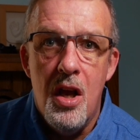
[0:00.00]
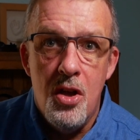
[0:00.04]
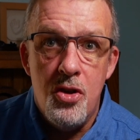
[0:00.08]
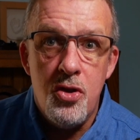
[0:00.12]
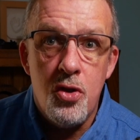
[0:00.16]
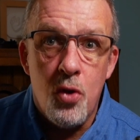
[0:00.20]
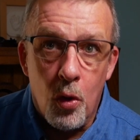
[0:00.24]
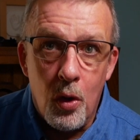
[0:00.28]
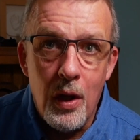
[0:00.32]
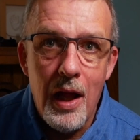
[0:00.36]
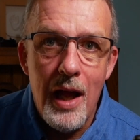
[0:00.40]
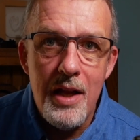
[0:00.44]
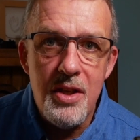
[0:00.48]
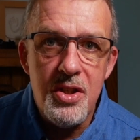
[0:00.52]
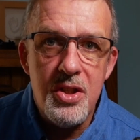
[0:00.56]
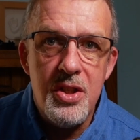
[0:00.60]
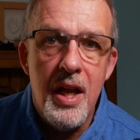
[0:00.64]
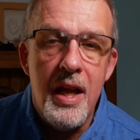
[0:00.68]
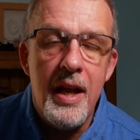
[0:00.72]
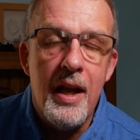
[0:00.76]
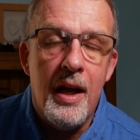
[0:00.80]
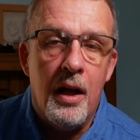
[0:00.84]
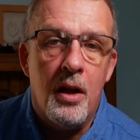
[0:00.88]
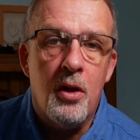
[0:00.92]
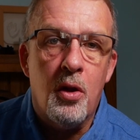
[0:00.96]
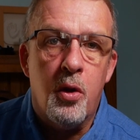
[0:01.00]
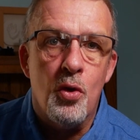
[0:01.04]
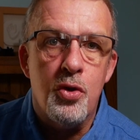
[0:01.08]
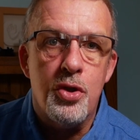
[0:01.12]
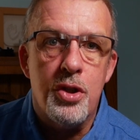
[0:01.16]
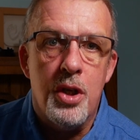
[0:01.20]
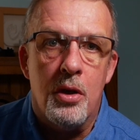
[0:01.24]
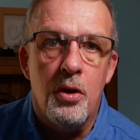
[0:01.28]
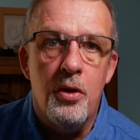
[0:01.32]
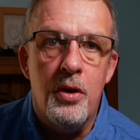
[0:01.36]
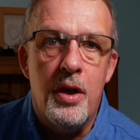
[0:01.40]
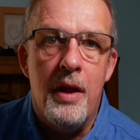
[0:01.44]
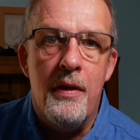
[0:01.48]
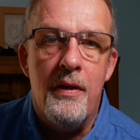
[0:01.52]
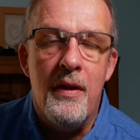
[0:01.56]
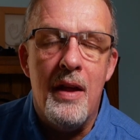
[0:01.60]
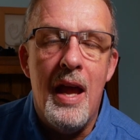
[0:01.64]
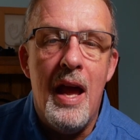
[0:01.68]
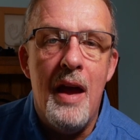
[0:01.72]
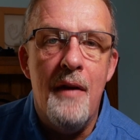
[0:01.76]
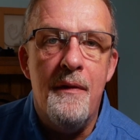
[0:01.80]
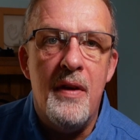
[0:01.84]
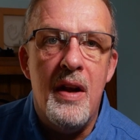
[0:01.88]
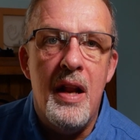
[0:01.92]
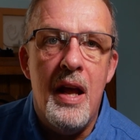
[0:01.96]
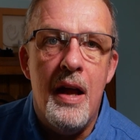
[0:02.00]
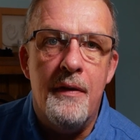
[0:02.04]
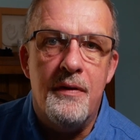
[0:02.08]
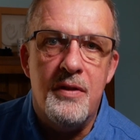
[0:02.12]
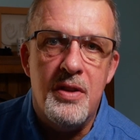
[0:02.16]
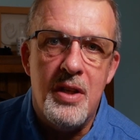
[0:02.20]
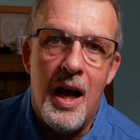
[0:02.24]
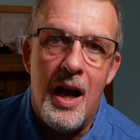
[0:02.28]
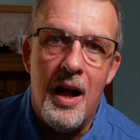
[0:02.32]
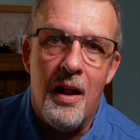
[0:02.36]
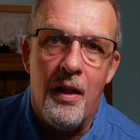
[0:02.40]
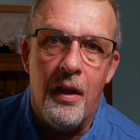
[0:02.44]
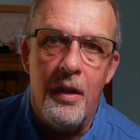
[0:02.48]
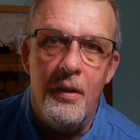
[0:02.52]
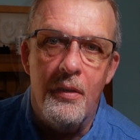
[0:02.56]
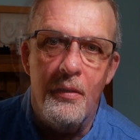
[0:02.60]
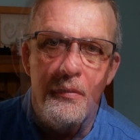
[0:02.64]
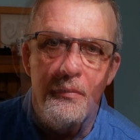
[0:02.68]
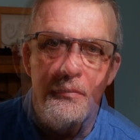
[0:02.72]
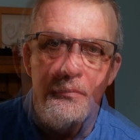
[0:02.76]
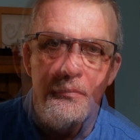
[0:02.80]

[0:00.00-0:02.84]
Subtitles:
So let's take a closer look at the FNF Talon.